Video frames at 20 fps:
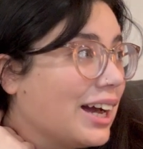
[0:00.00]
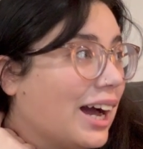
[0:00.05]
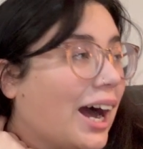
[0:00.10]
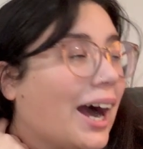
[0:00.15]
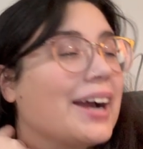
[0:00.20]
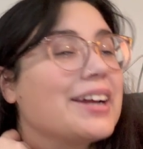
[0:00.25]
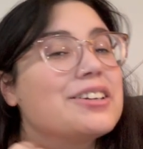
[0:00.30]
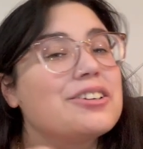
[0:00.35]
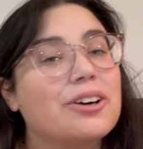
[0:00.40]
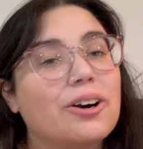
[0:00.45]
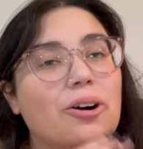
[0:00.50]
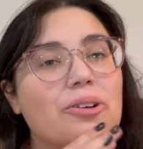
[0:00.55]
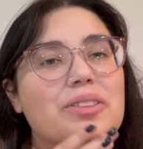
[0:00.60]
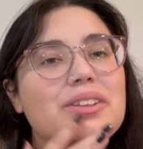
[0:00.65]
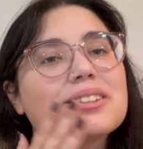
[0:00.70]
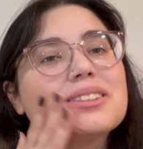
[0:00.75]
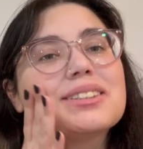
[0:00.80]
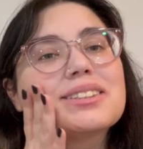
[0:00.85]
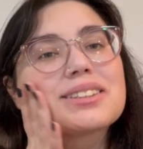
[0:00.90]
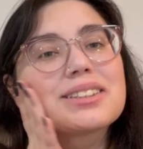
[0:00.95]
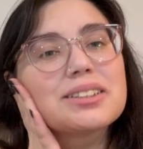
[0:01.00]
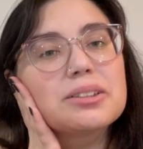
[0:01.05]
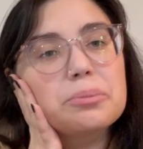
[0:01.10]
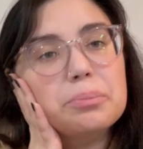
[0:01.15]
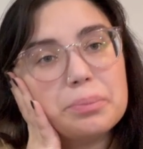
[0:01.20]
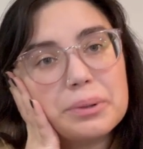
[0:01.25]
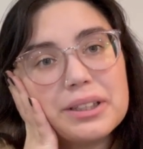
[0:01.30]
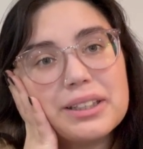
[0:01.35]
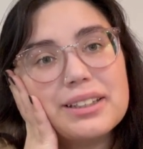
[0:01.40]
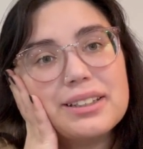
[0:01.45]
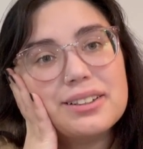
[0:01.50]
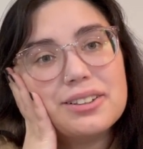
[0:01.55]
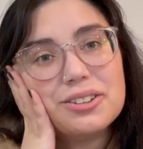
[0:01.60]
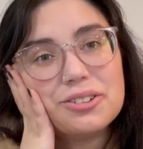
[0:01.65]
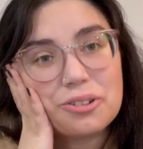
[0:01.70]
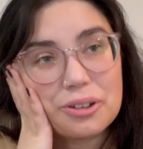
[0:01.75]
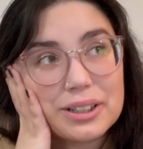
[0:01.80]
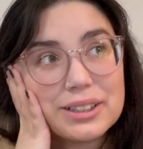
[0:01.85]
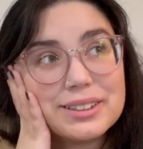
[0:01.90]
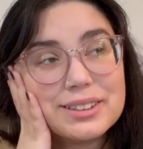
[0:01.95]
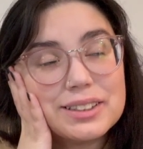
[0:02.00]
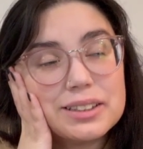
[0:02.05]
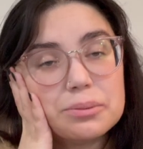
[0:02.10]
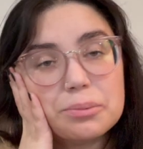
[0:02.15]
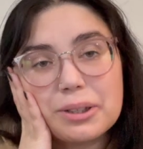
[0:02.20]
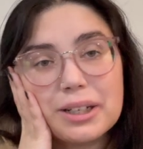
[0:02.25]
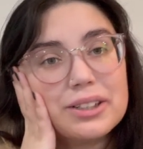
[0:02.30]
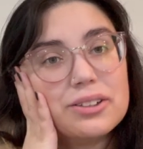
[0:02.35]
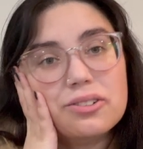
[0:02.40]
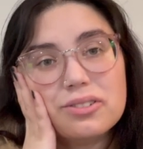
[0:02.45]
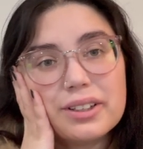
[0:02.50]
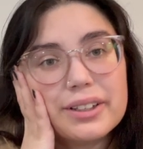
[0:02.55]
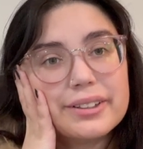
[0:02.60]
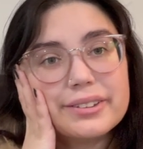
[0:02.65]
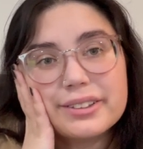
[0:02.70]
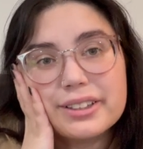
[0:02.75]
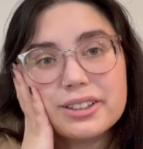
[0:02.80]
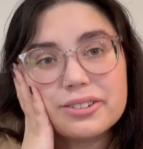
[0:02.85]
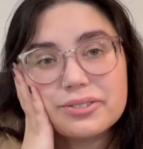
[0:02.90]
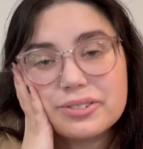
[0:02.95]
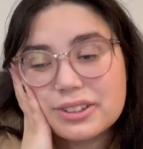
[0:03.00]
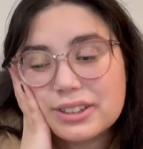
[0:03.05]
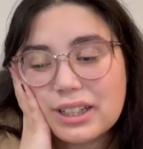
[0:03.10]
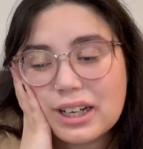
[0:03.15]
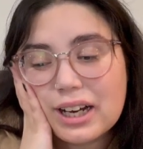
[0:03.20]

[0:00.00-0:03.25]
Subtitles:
know this is gonna be crazy, but I don't like Lift.